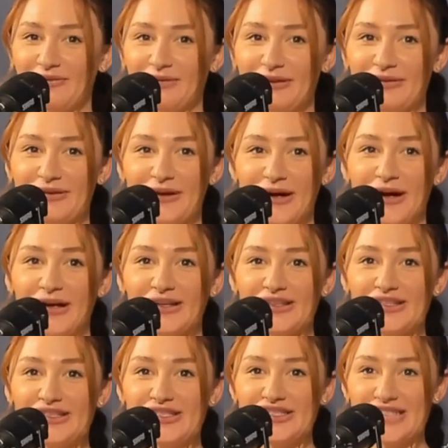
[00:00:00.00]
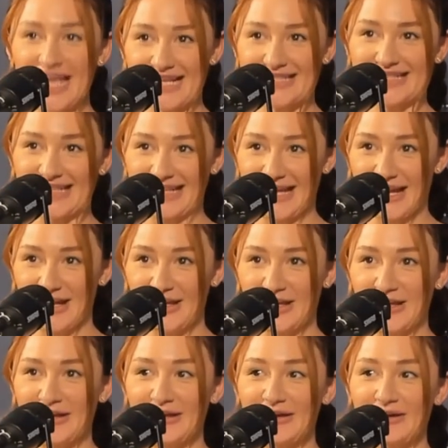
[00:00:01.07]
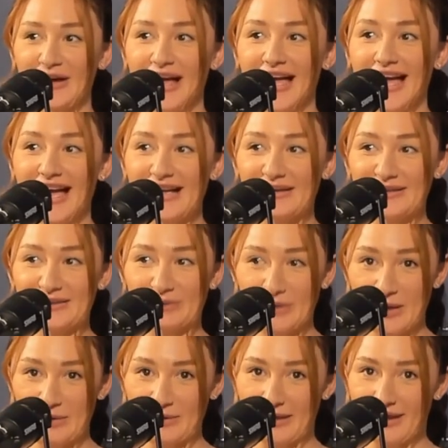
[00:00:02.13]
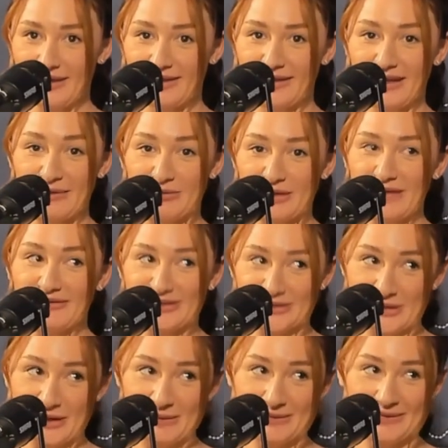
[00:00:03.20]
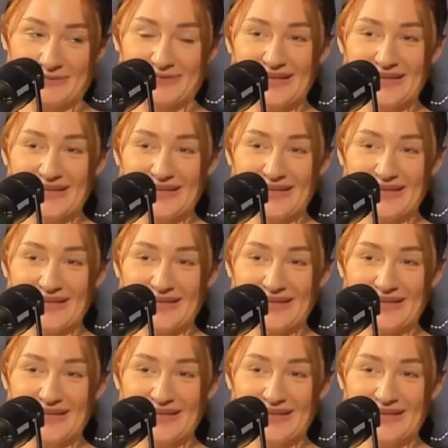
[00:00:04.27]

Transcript: We've got Jessica, who I used to work with in a previous job.